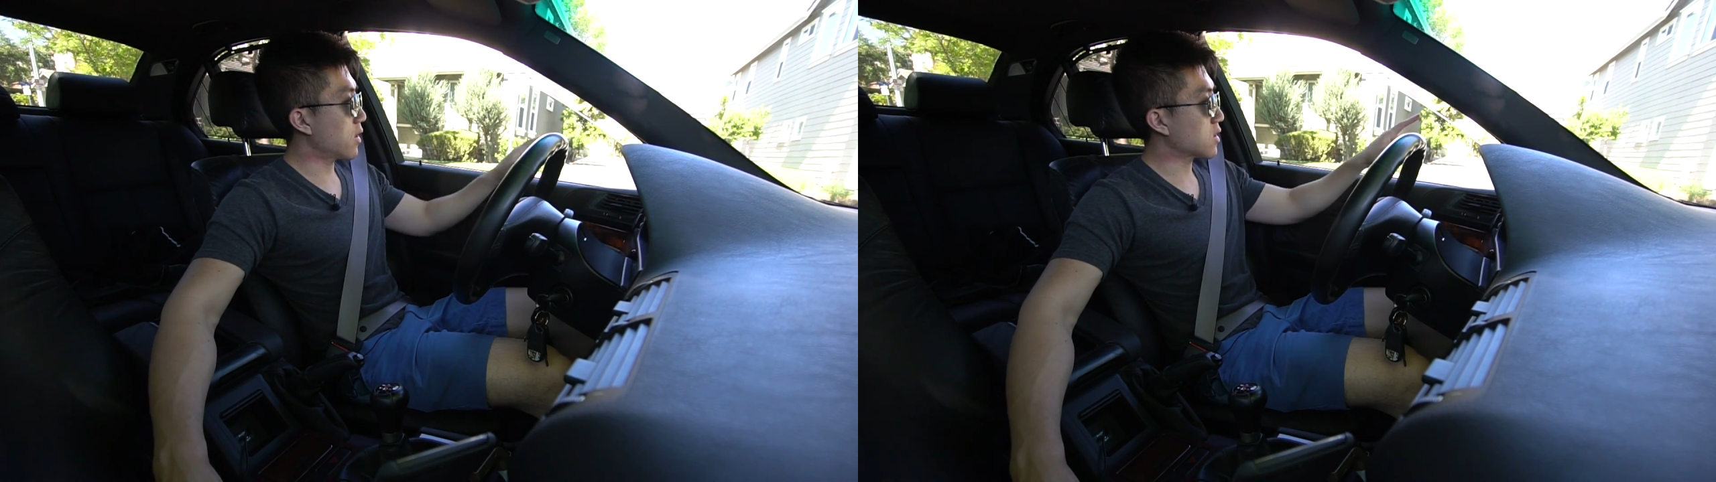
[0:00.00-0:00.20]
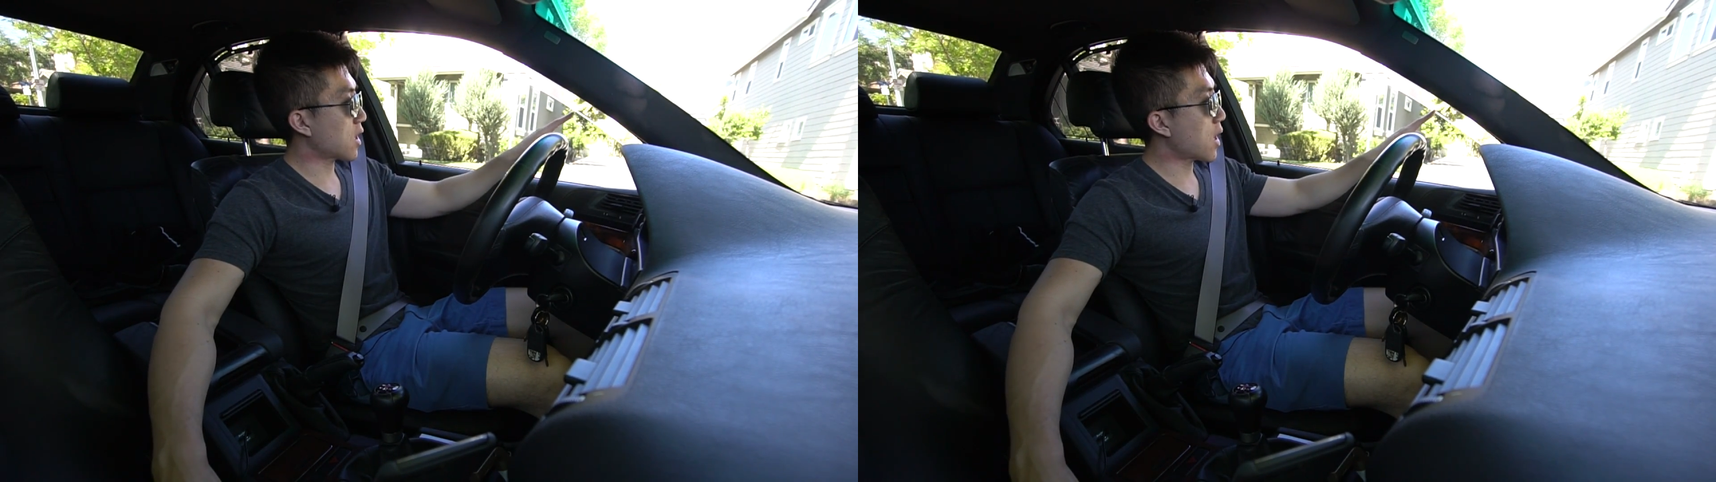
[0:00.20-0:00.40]

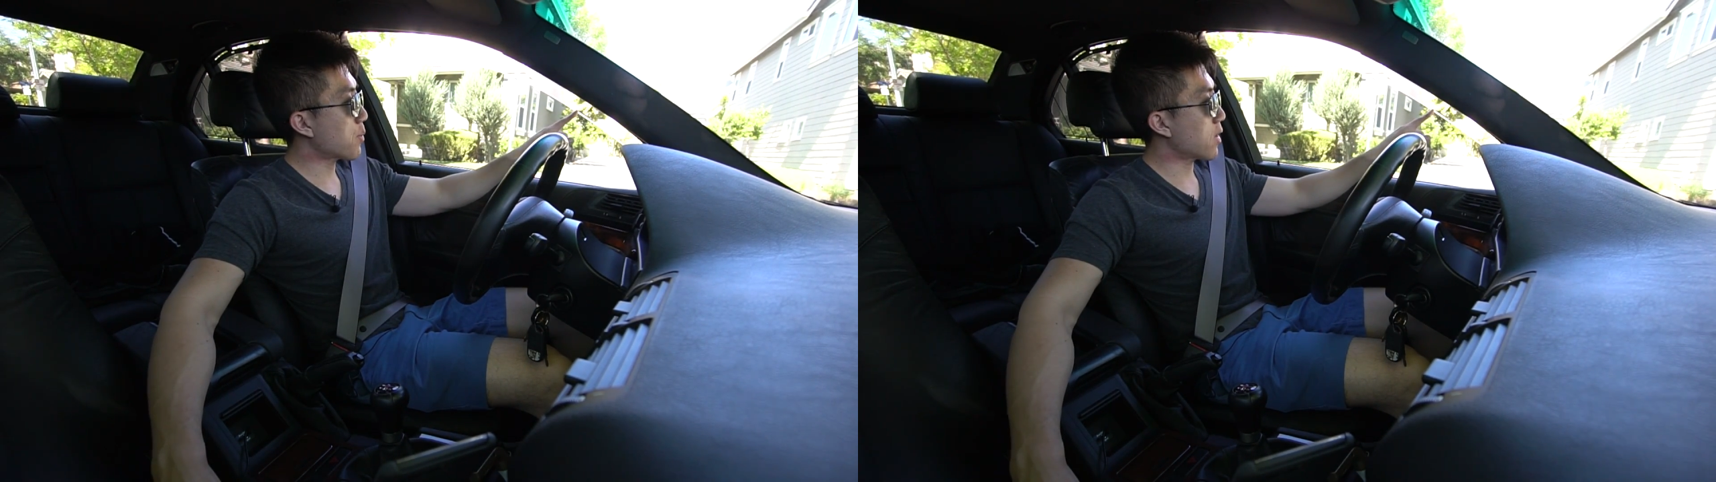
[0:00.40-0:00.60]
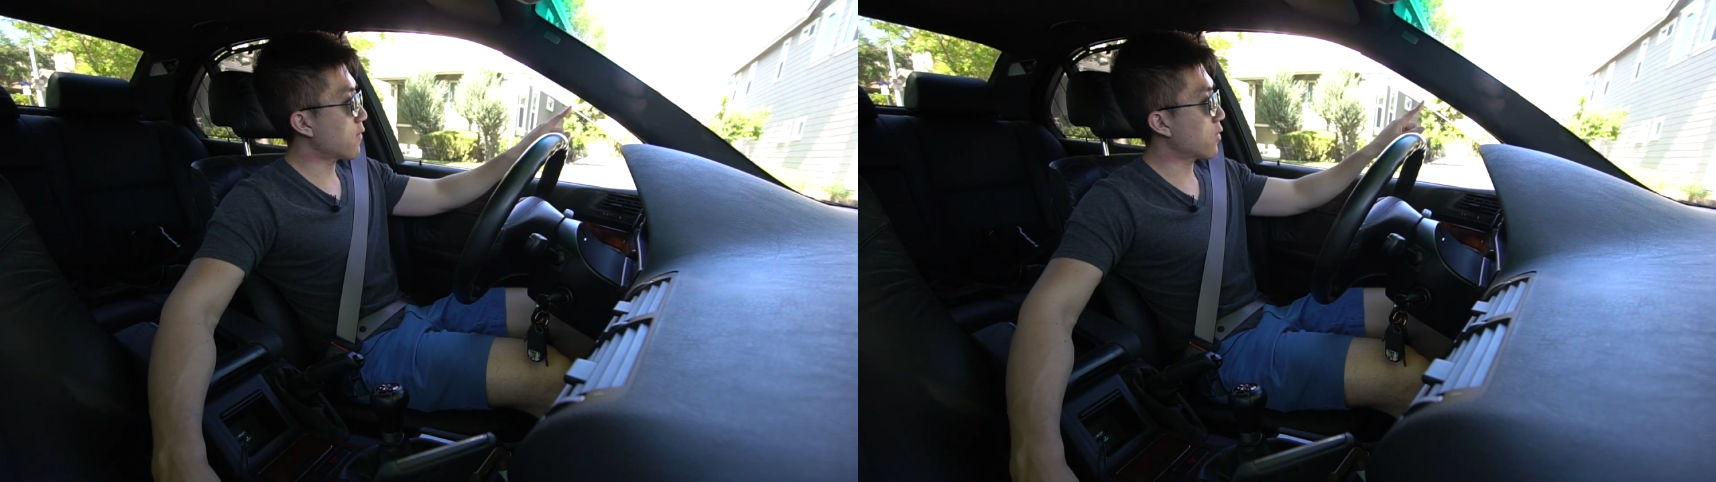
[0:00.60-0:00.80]
the
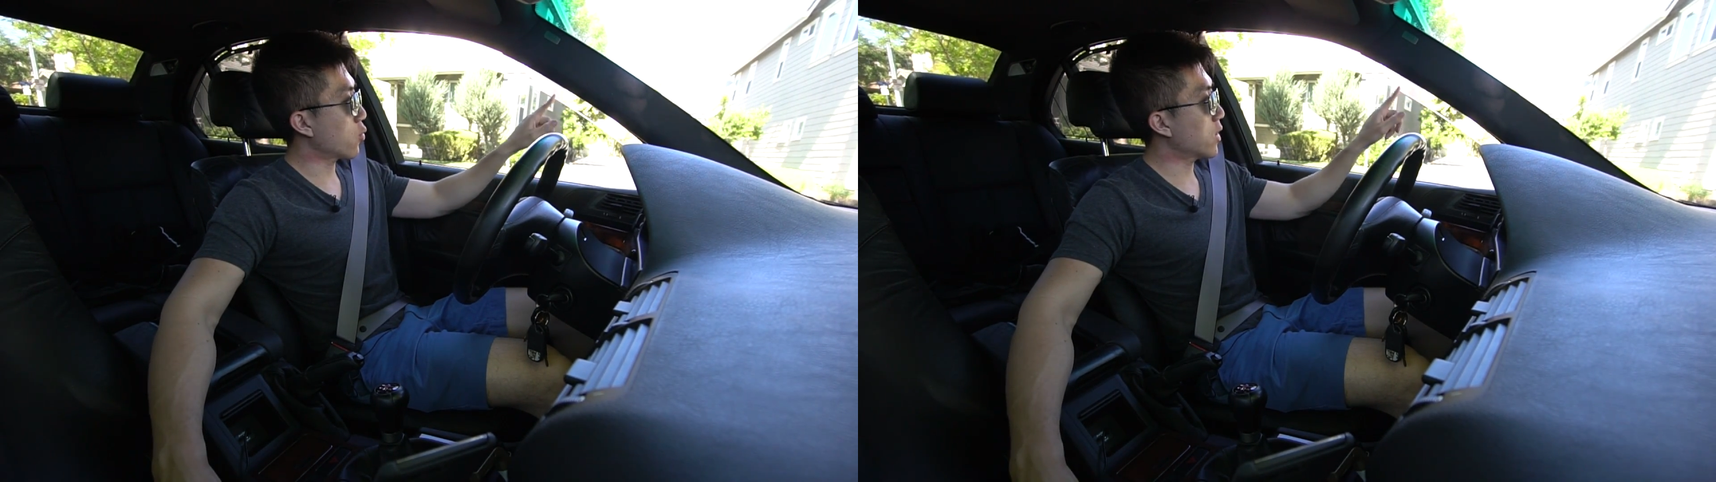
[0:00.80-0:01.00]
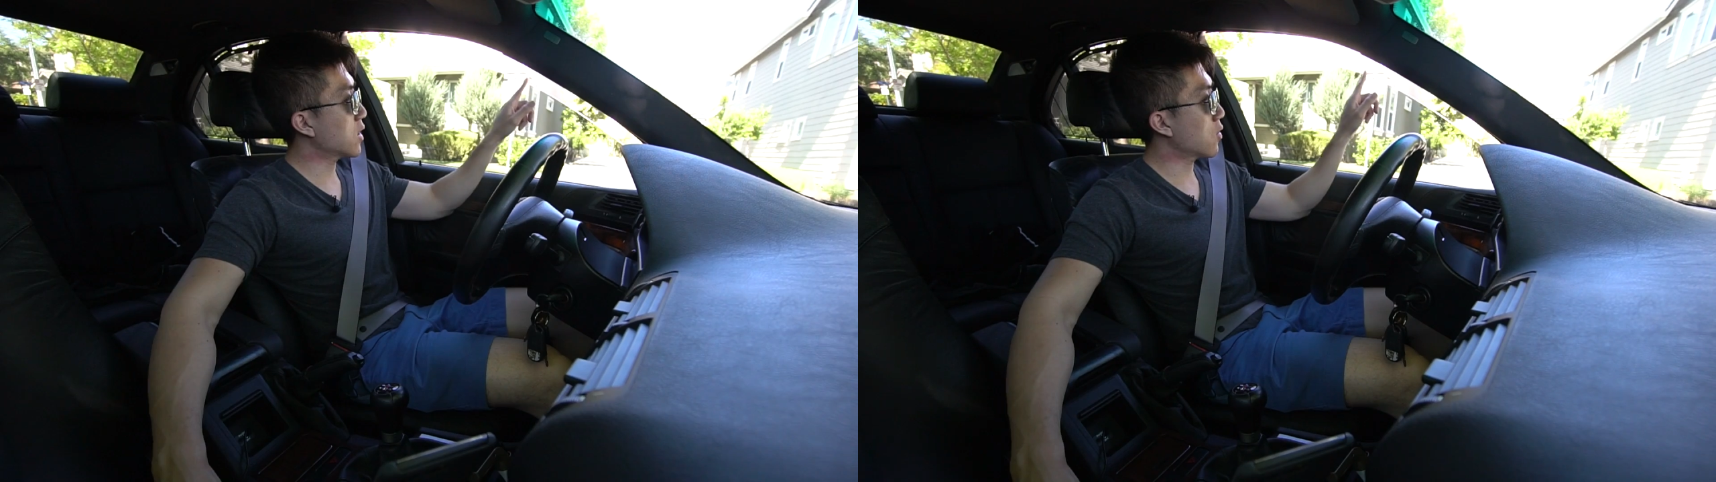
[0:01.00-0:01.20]
top of the
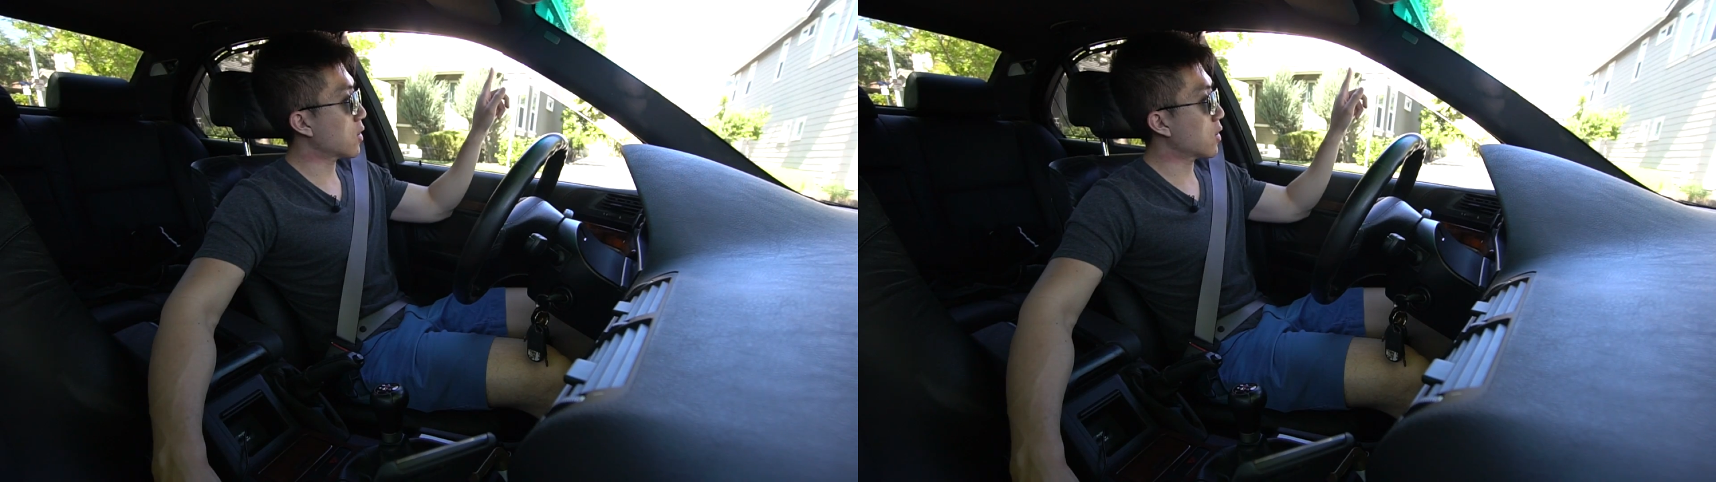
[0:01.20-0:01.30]
window